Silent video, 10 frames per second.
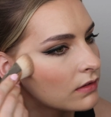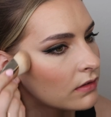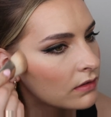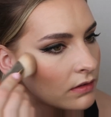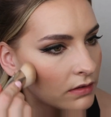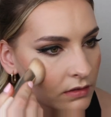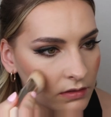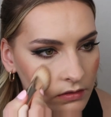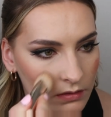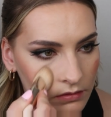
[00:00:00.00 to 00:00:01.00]

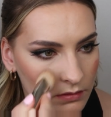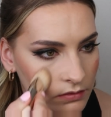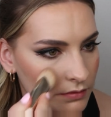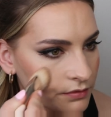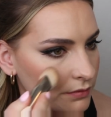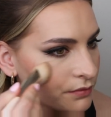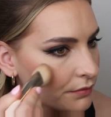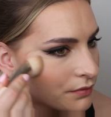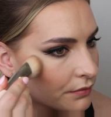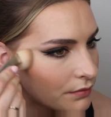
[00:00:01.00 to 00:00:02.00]

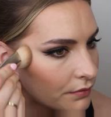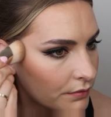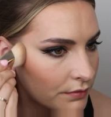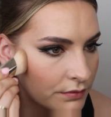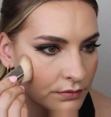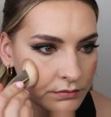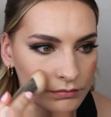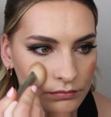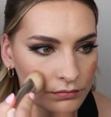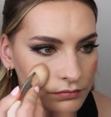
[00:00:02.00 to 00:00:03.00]

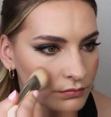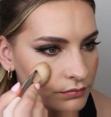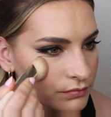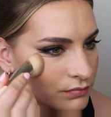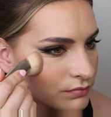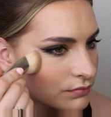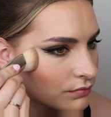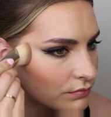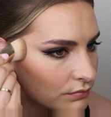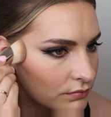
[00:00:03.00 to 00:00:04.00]

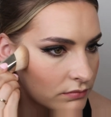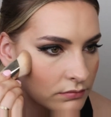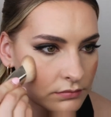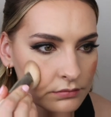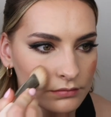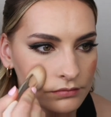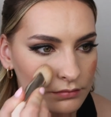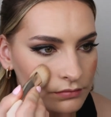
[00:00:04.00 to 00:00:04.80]
[no speech]